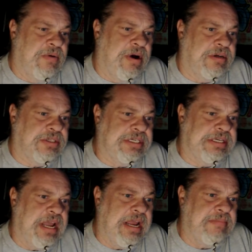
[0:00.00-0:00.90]
Well, she
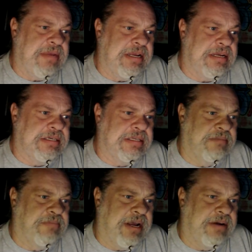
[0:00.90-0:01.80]
came into
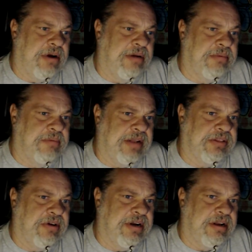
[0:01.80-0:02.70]
the bedroom
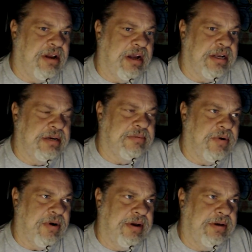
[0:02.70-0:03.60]
about 3 o'clock in the
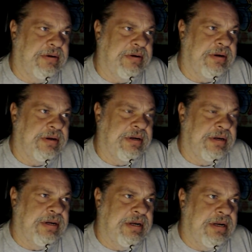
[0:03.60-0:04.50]
morning,
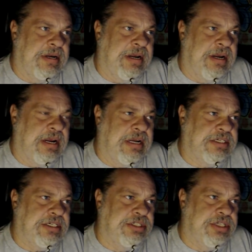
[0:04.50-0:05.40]
and
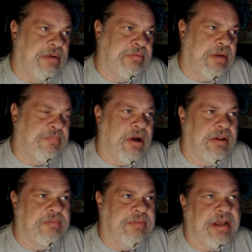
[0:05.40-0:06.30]
she jumped up
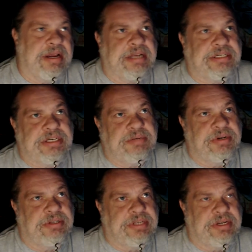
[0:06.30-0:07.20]
on the bed, as she
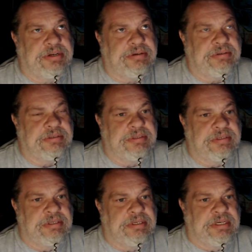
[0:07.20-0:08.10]
will do.
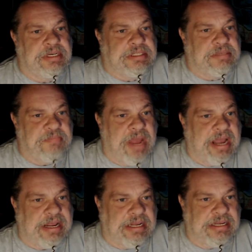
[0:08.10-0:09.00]
It's
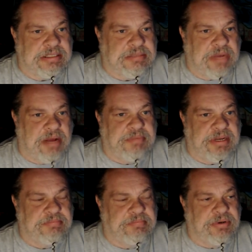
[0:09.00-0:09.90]
Maggie, it's my
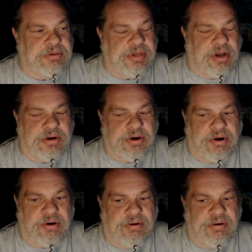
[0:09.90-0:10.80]
big bulldog
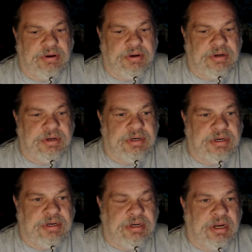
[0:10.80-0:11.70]
girl,
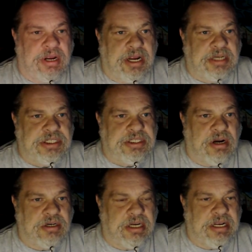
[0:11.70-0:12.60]
and she
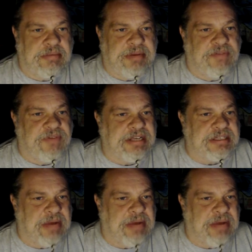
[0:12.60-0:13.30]
starts licking me in the face.